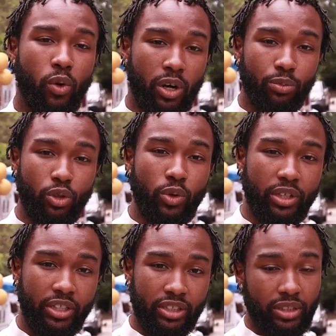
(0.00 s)
What I'm doing
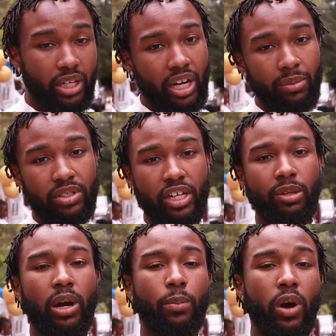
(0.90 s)
is I'm
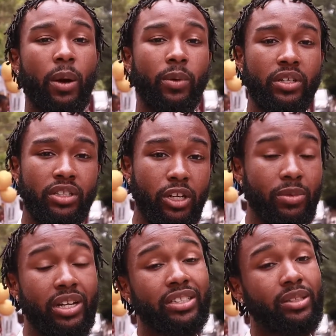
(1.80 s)
selling my properties here
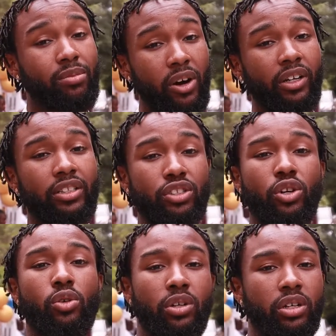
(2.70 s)
because the market is
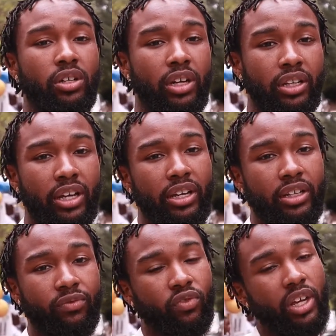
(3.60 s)
so good in Atlanta,
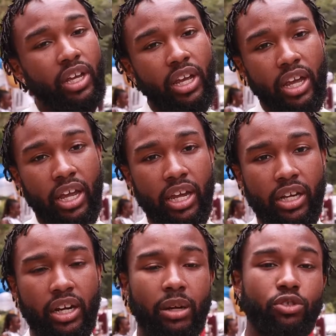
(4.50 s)

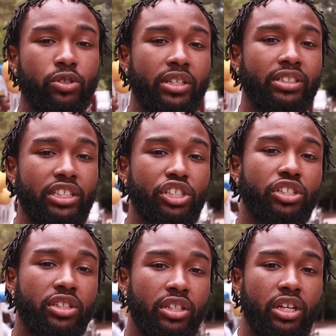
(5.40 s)
and I'm
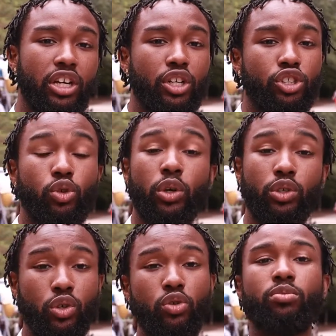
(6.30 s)
transitioning to a
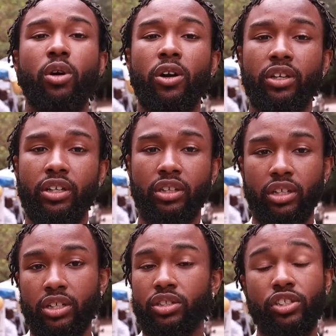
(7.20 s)
new market,
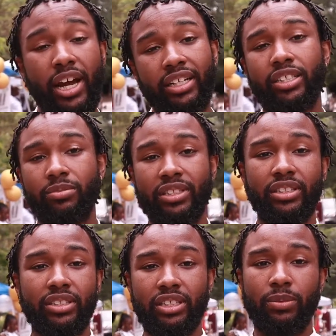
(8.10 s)
Jackson,
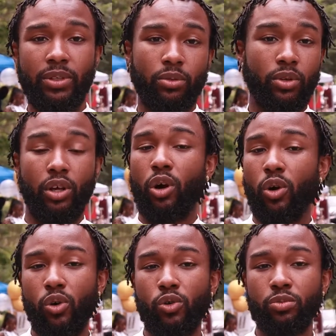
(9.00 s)
Mississippi, where the
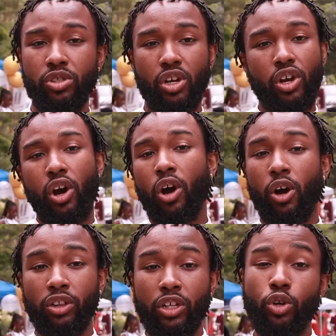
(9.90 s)
homes
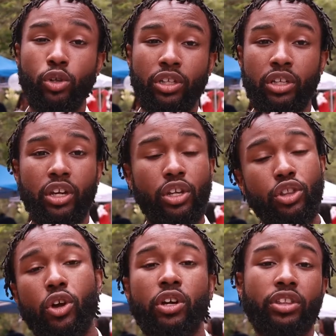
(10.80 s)
are literally
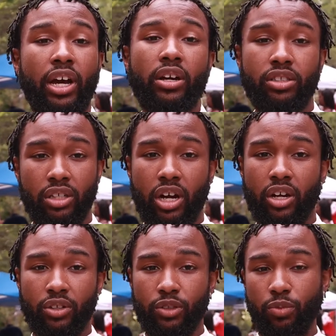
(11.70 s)

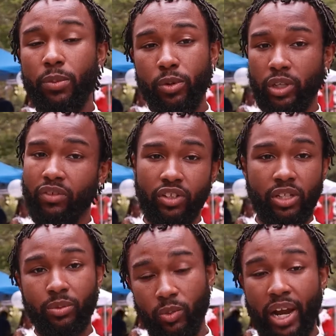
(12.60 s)
$30,000. People live in
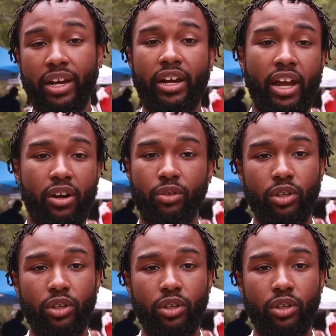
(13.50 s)
them right now.